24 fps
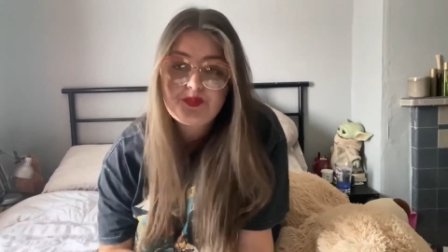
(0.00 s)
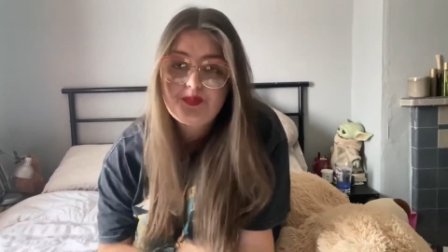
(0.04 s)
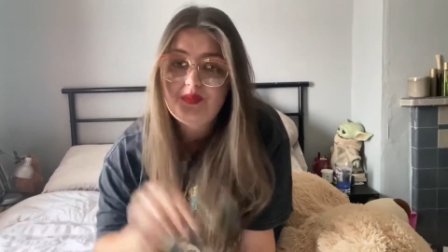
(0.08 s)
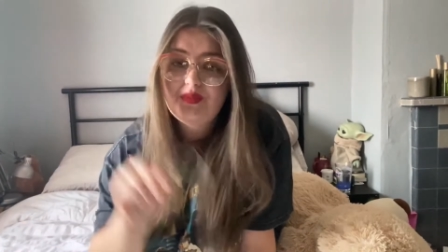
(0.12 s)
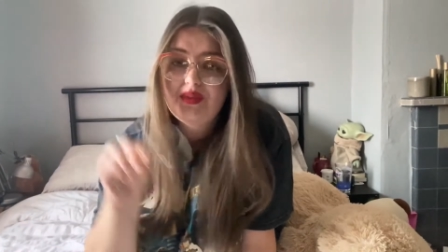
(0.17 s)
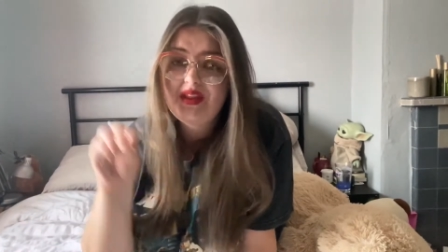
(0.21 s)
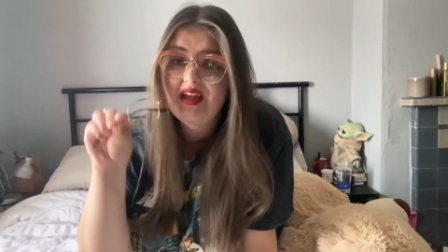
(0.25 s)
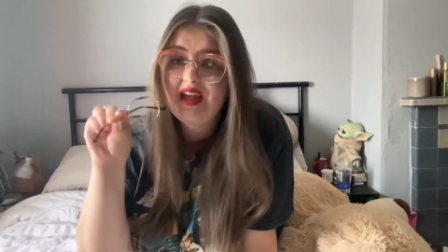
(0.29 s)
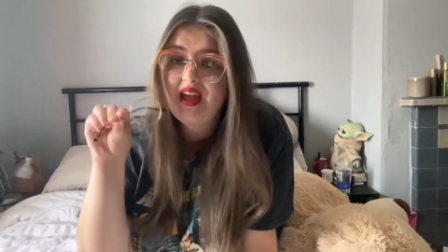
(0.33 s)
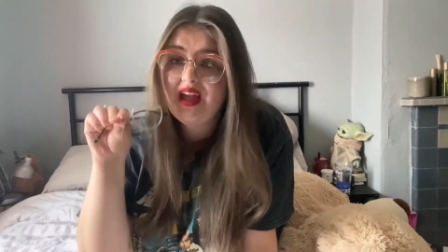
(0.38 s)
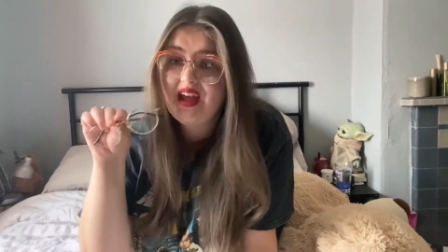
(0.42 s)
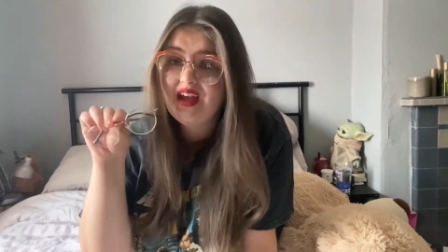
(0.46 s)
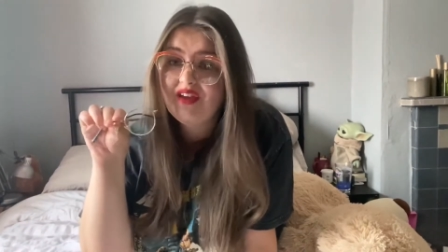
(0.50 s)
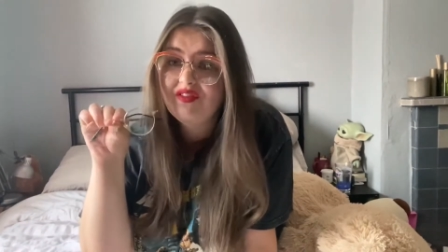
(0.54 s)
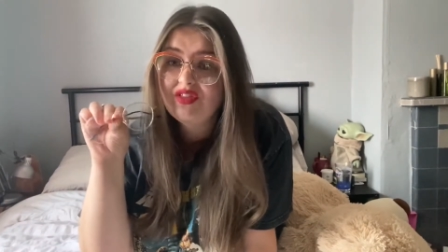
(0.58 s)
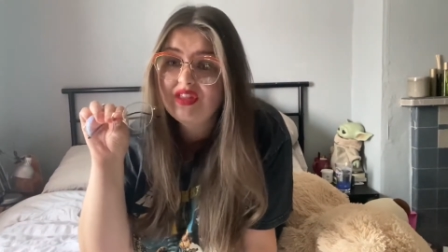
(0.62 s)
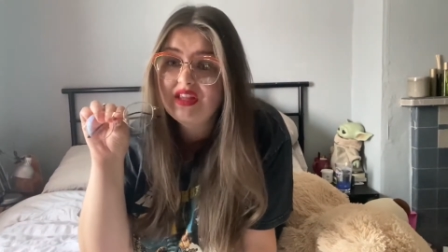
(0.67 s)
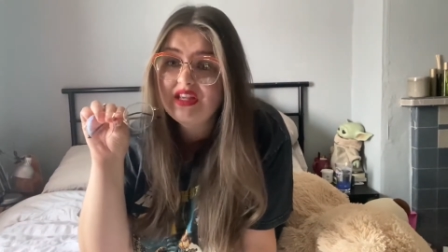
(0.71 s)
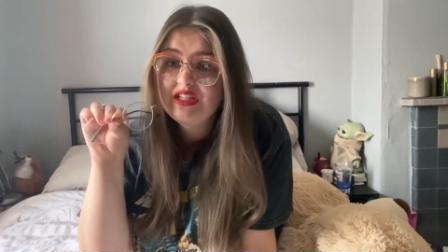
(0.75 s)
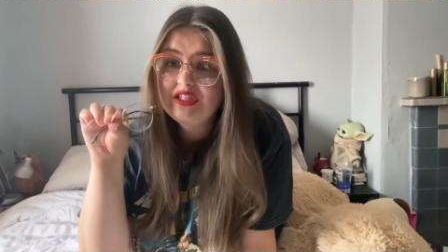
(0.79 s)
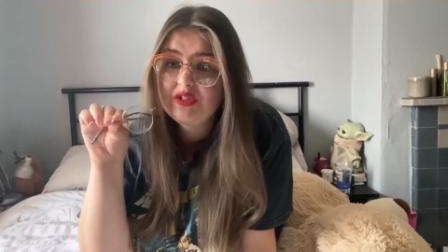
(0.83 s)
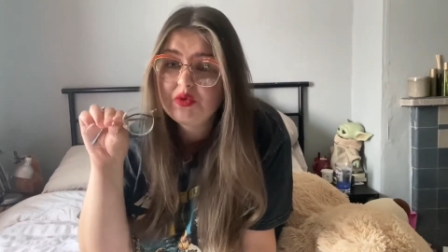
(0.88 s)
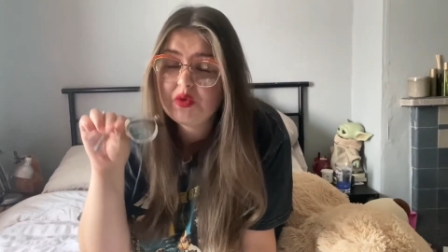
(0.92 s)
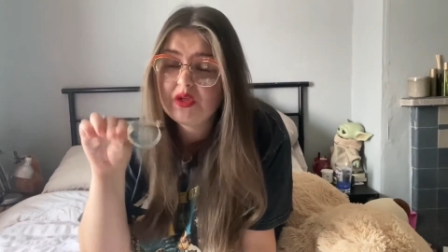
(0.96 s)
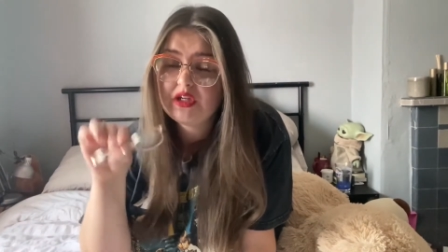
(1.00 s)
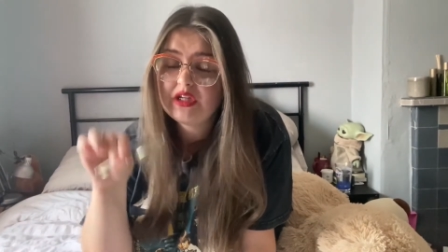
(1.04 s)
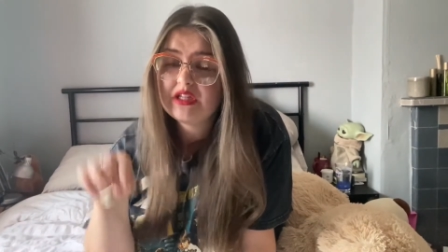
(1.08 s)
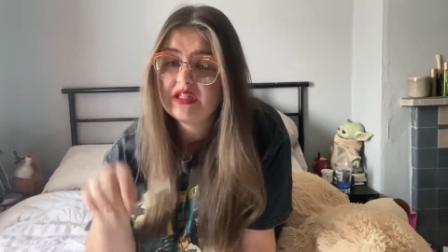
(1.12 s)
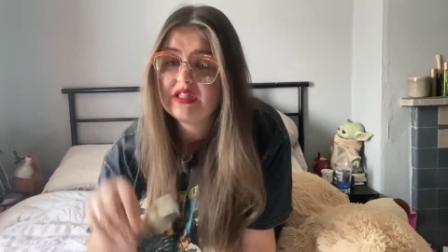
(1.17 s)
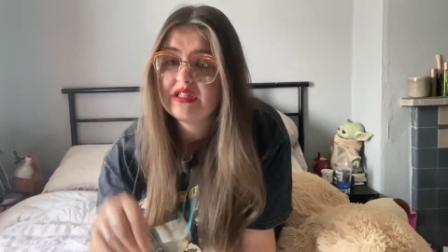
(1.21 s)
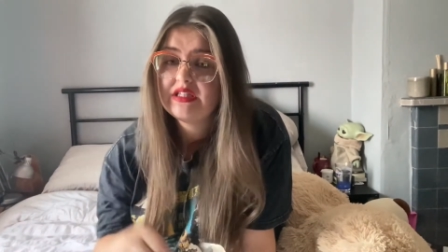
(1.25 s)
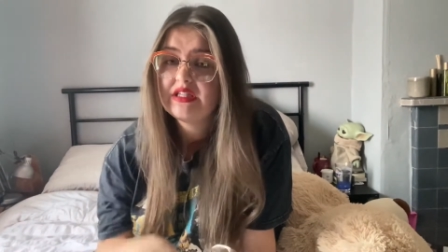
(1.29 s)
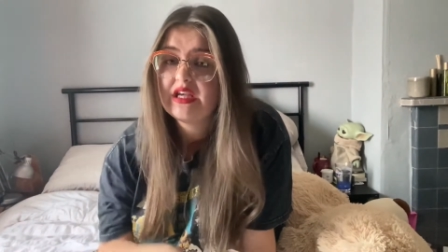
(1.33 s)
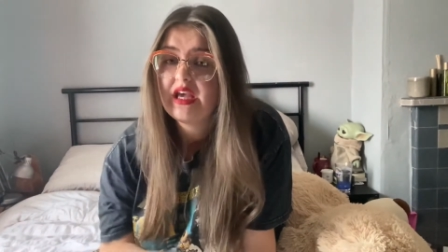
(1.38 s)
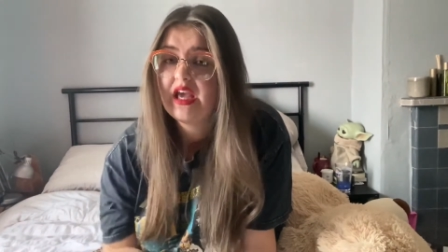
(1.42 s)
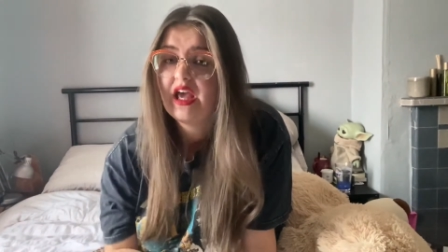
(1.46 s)
I have these
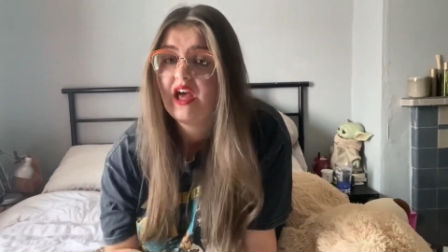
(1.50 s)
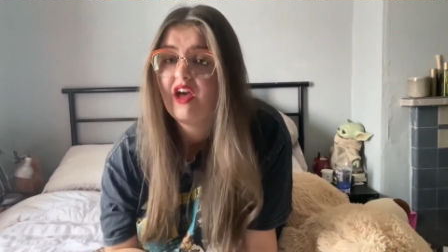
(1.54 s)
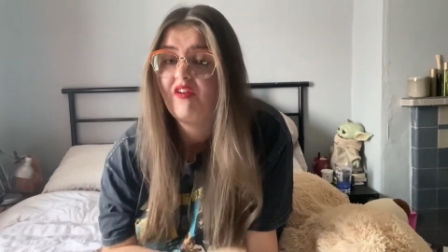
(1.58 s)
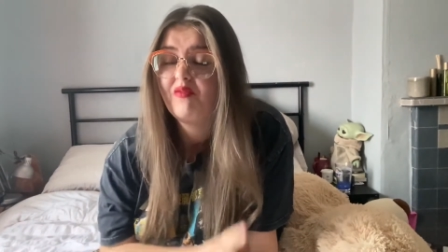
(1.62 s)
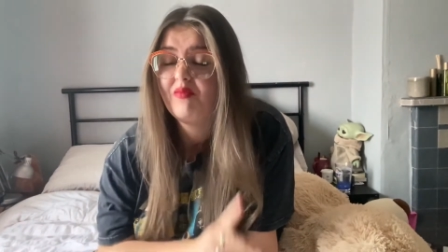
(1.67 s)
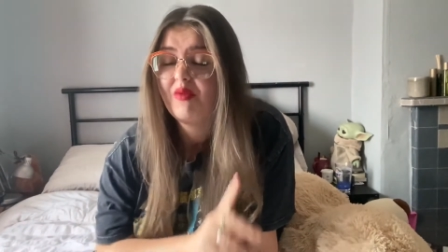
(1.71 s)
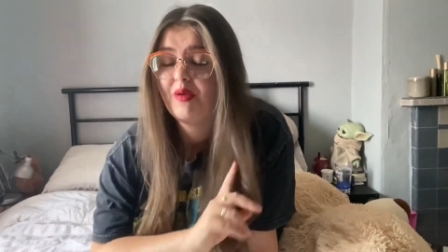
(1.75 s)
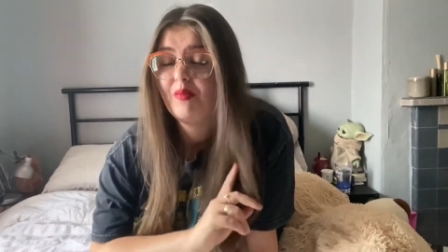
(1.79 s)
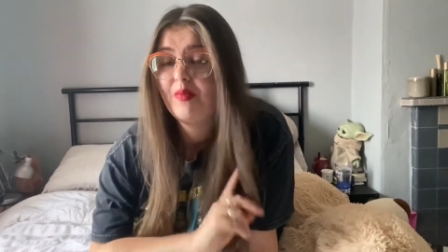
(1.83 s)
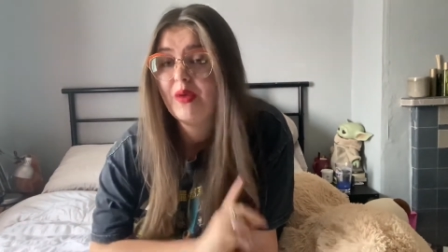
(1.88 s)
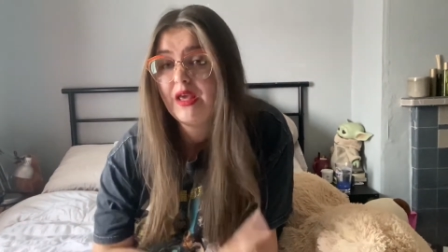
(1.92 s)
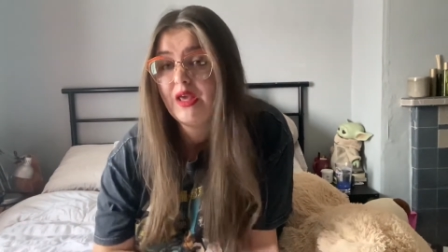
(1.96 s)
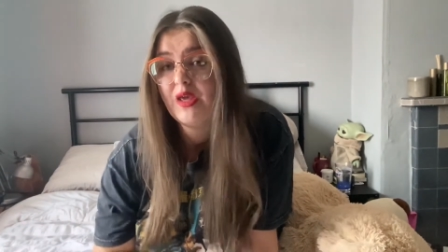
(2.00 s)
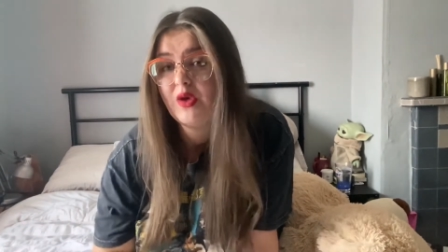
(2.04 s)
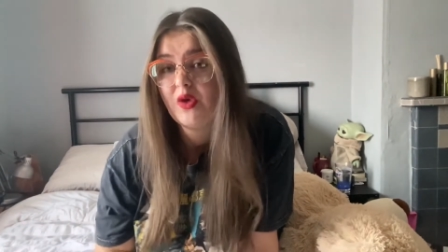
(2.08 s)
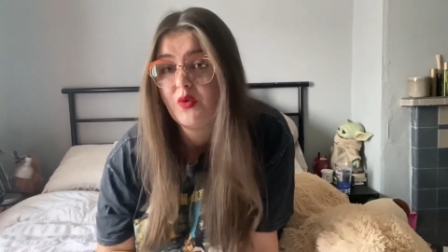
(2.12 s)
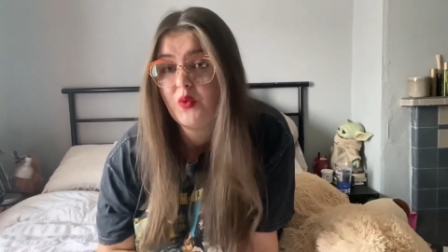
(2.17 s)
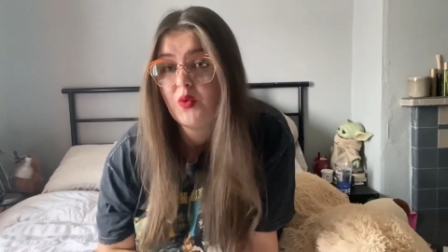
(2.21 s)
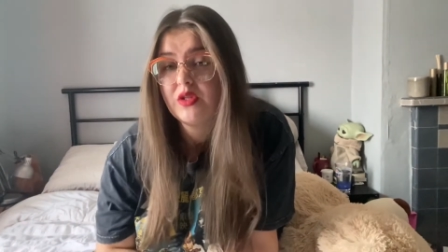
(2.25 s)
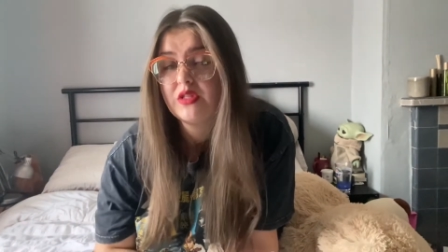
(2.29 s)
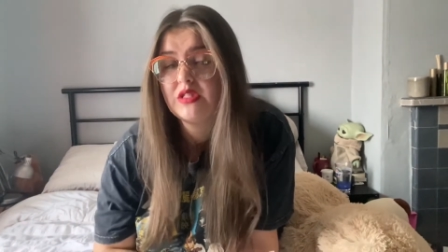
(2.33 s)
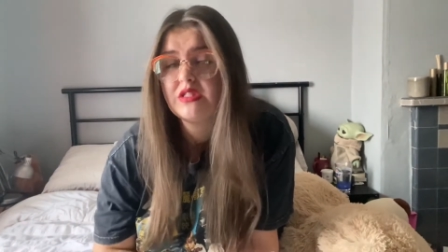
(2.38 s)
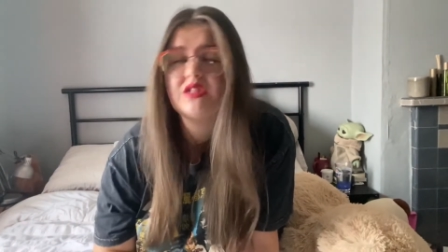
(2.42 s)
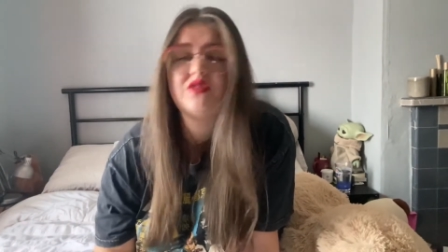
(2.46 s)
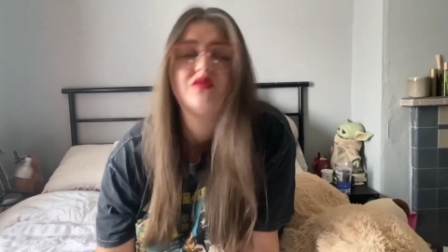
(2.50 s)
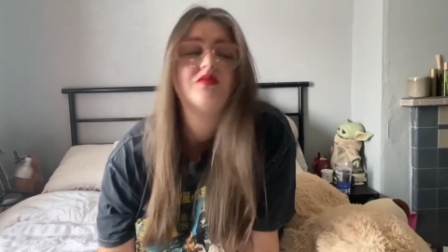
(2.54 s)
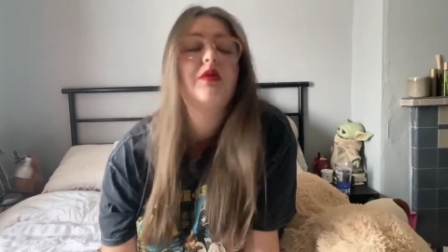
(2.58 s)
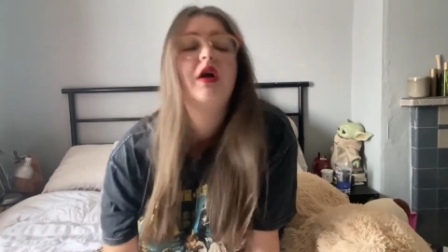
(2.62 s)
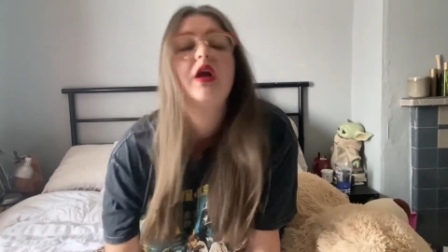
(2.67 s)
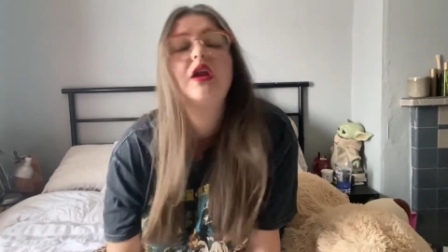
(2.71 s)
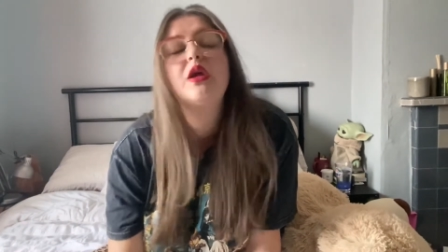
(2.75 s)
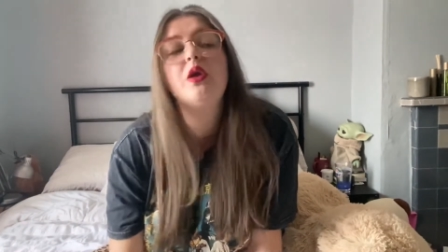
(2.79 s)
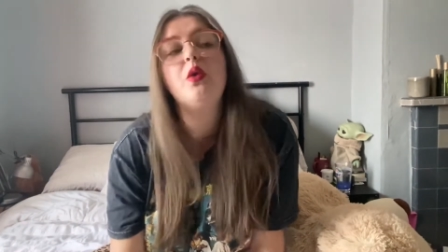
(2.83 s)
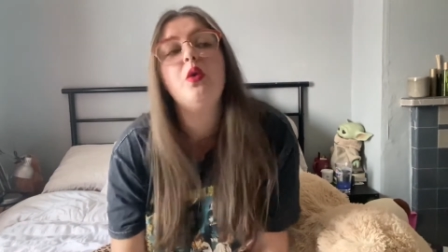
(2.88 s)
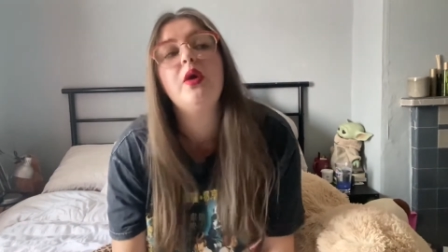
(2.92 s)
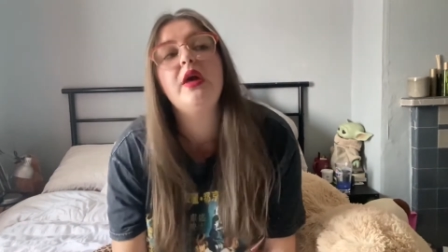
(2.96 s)
ones, I have my pink ones from
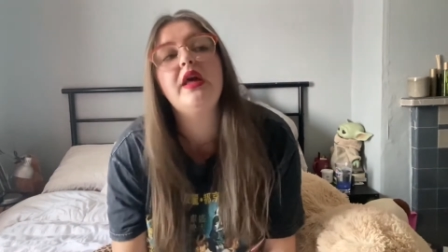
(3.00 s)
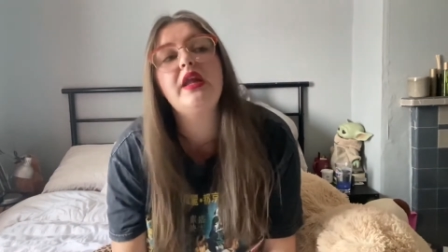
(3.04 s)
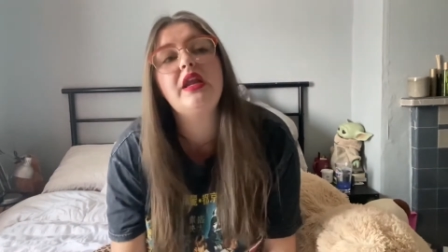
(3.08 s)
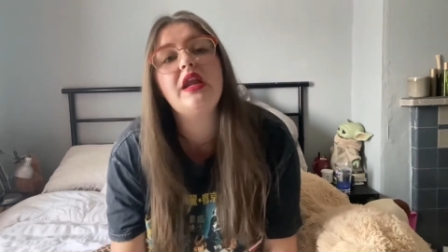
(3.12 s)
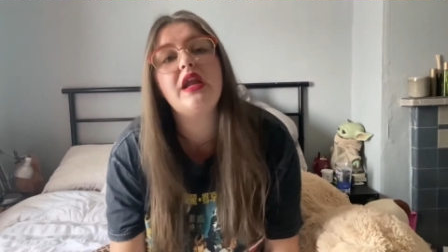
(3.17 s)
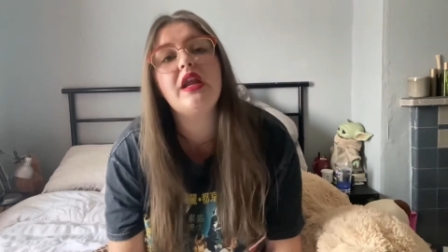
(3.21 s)
Ollie Quinn,